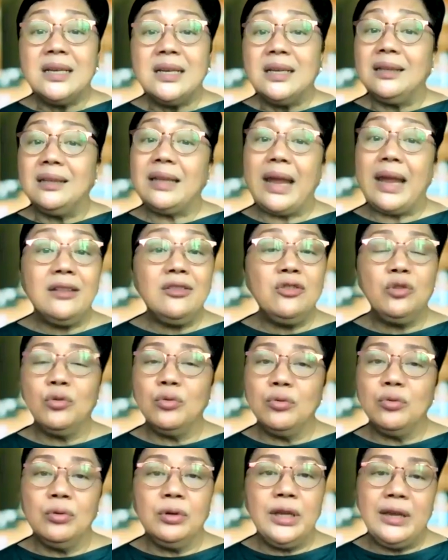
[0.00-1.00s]
tend
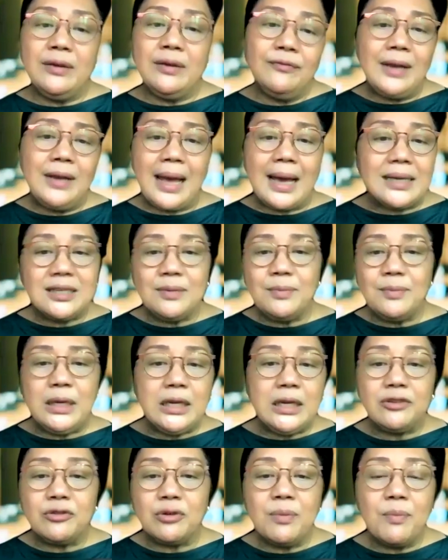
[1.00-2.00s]
to give
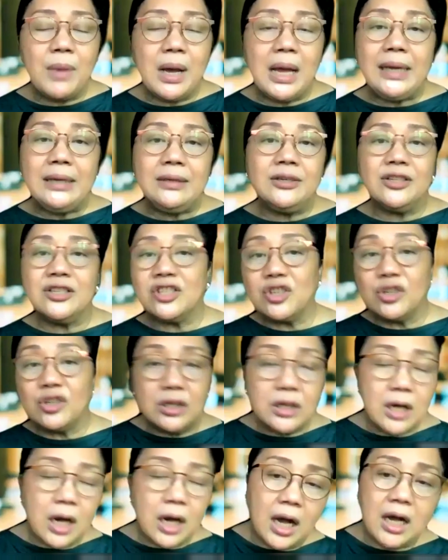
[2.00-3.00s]
last-minute reminders or
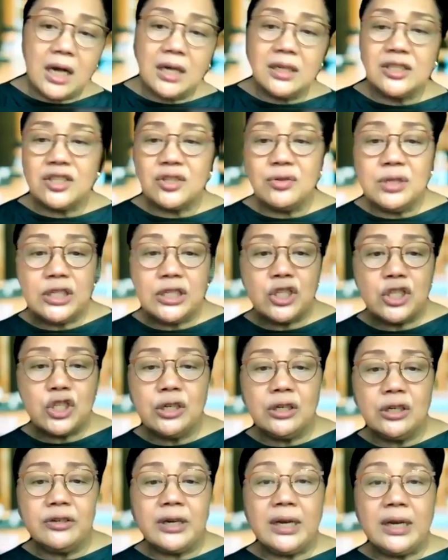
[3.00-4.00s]
hugs to the
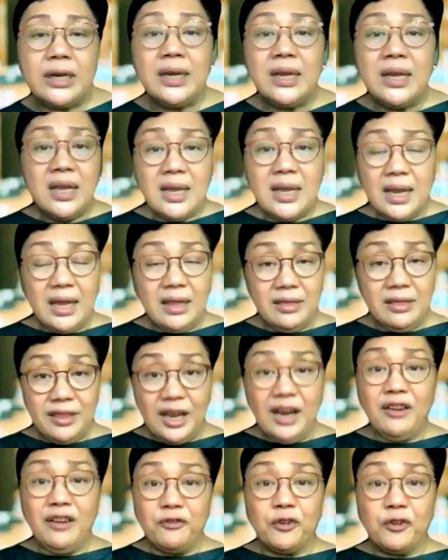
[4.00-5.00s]
children, and
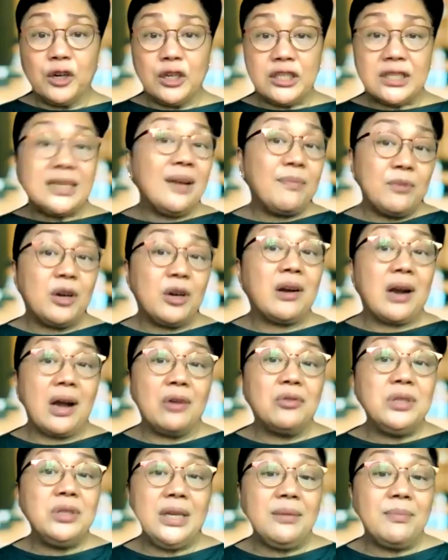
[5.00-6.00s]
therefore some
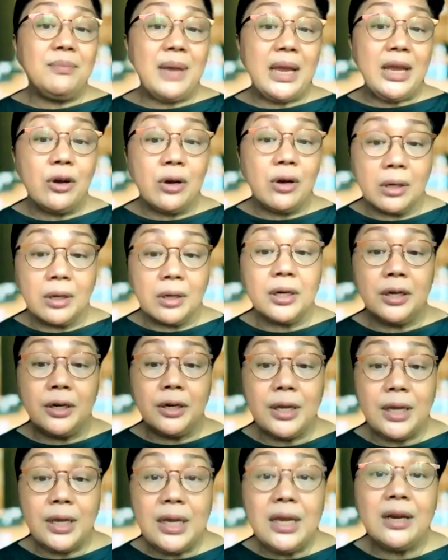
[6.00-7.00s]
crowding may occur
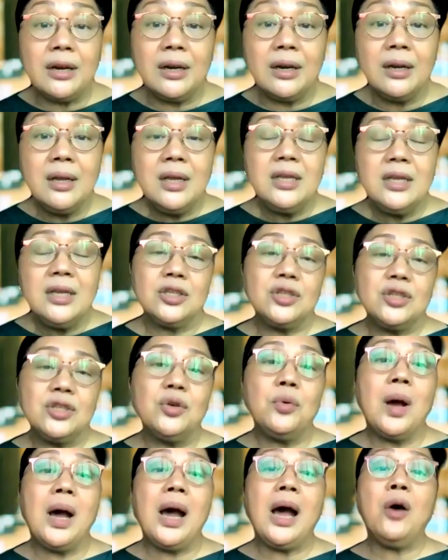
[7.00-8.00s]
here.
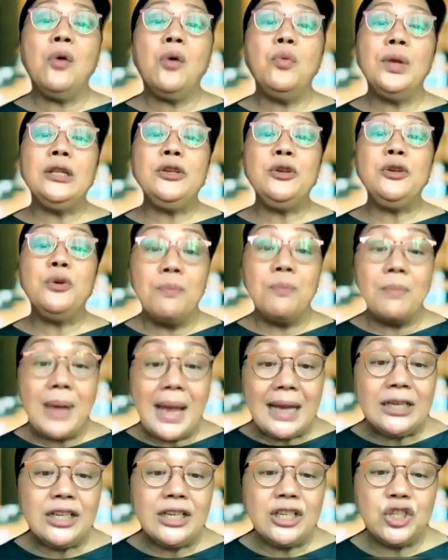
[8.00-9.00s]
So how will you
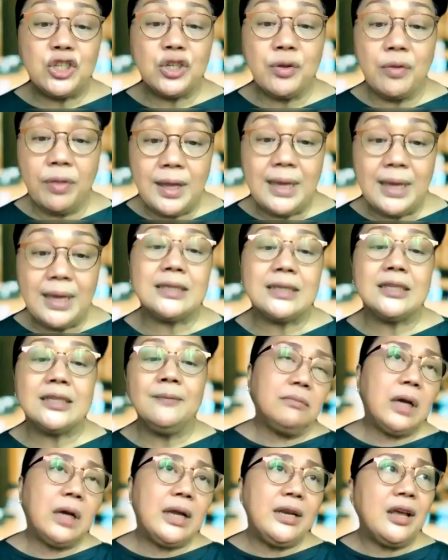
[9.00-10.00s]
manage this?
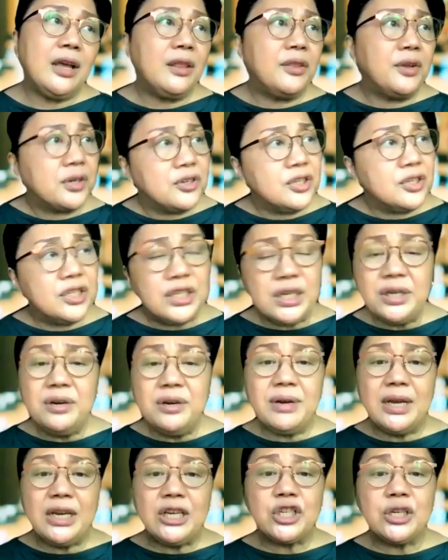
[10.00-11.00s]
Another
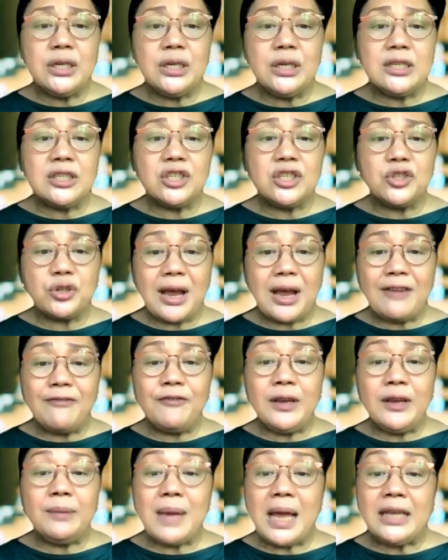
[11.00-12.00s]
consideration is
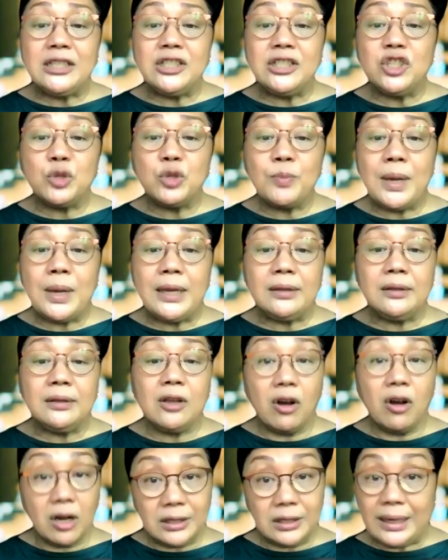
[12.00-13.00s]
traffic management
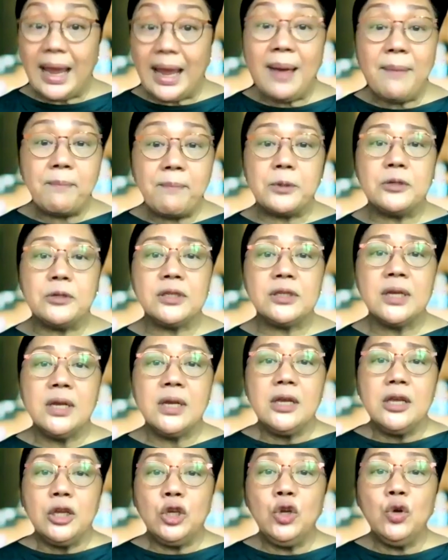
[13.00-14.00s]
on campus.
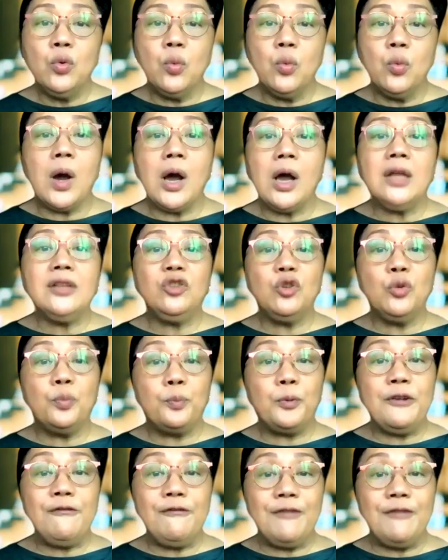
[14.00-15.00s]
You want to
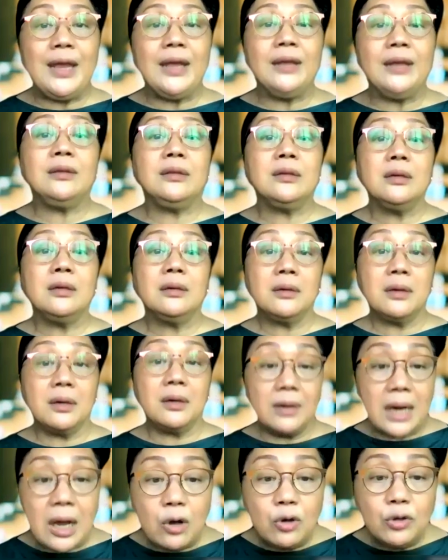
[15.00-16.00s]
prevent
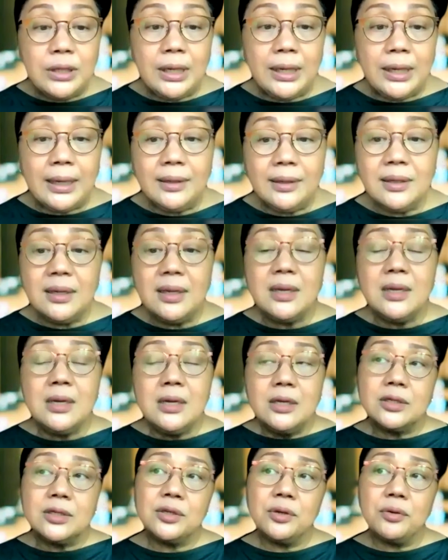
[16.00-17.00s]
crowding.
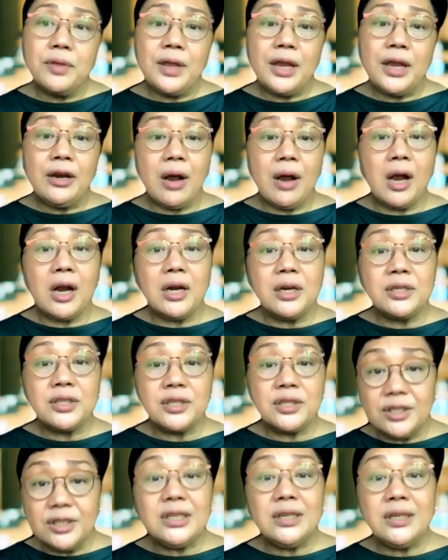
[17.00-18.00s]
So there are
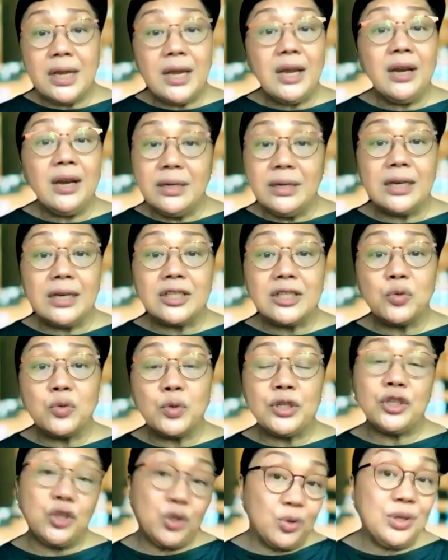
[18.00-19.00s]
certain areas
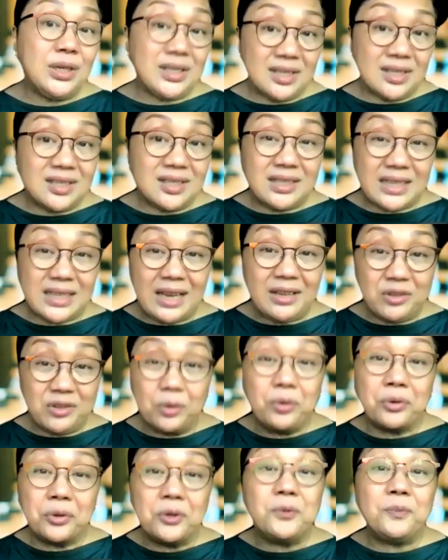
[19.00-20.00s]
where students tend to
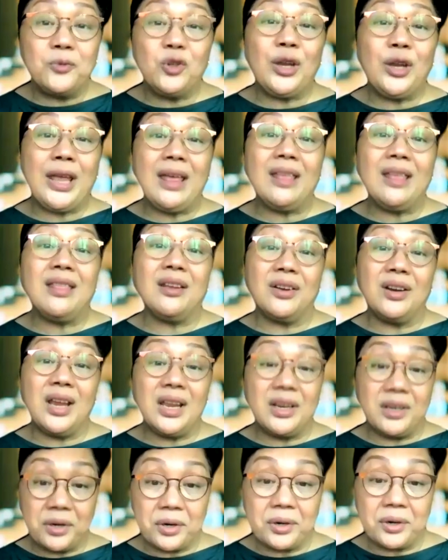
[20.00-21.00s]
group together
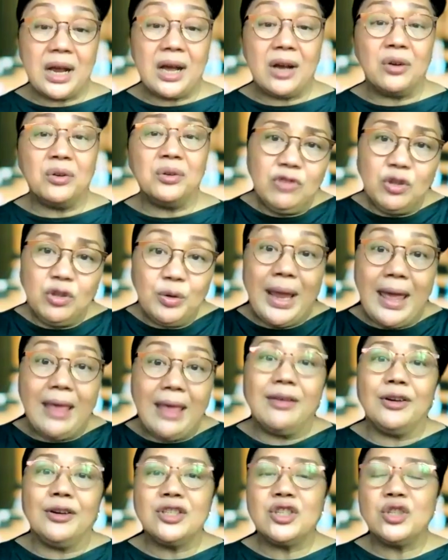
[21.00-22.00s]
and crowd
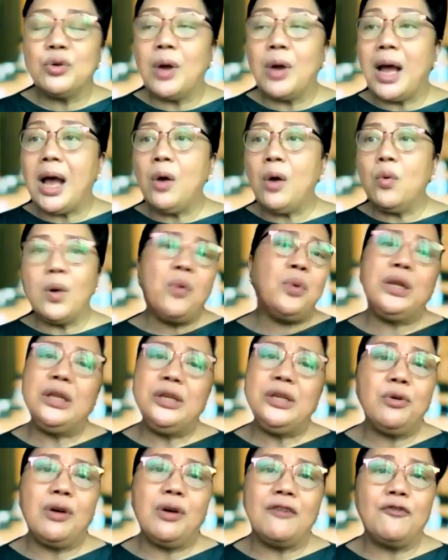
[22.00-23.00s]
together. So how will
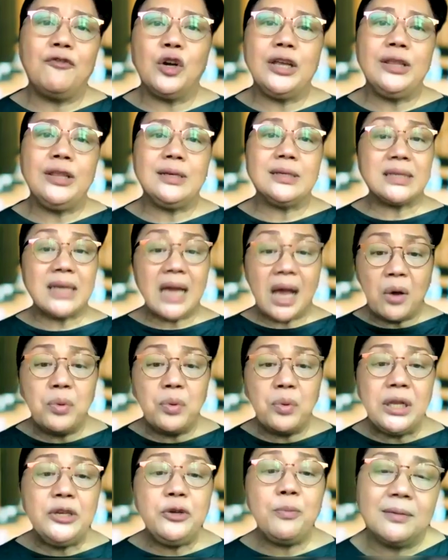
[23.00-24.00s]
you avoid this? How
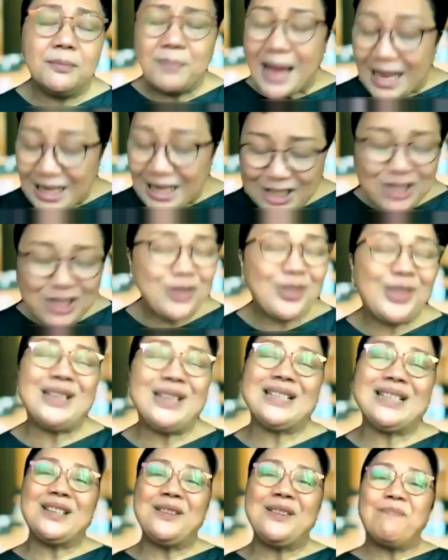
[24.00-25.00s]
will you manage
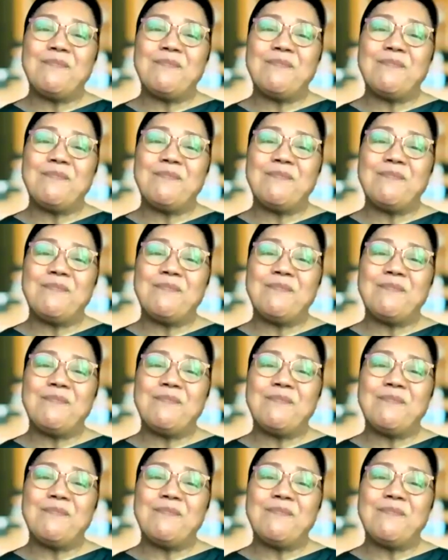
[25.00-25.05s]
this?